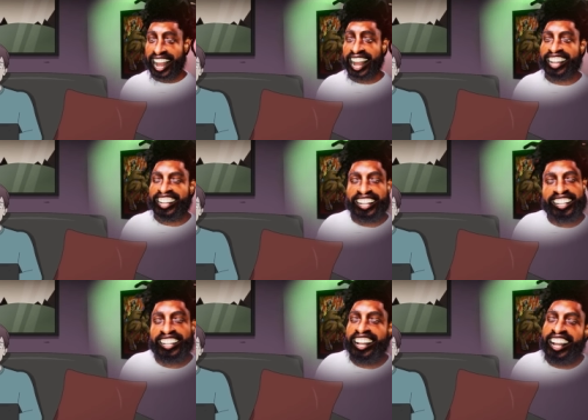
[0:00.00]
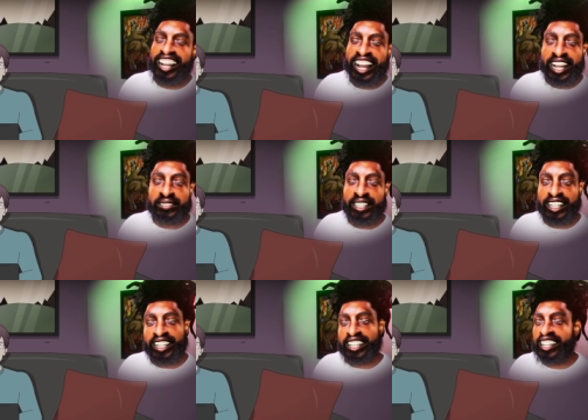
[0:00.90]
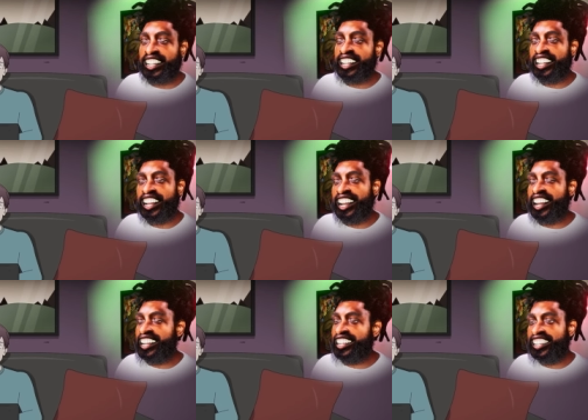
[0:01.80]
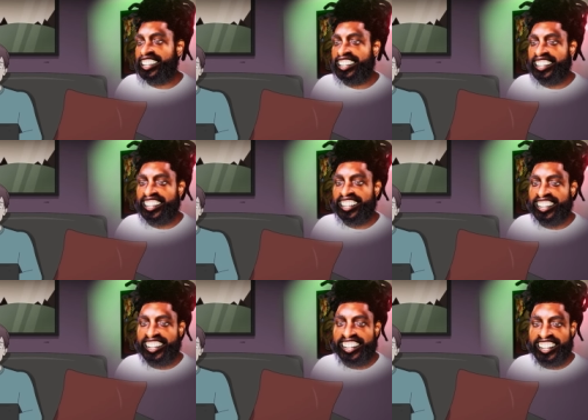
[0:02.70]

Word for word: She done checked out, bro. Hey, there